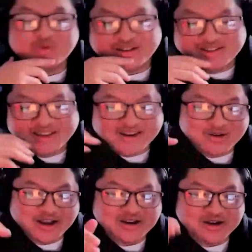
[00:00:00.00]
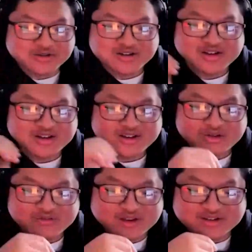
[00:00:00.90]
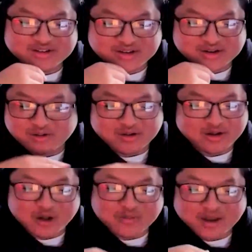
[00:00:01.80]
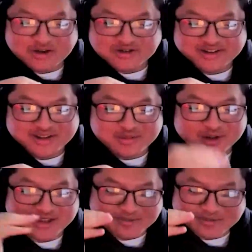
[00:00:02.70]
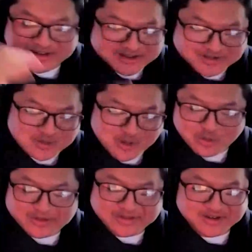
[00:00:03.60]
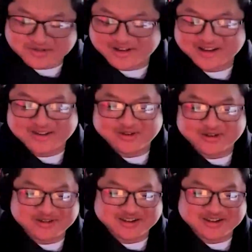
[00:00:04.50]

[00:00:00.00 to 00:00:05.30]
want to say though, I know you've done, all the major cities, but like please do more West Coast states for those.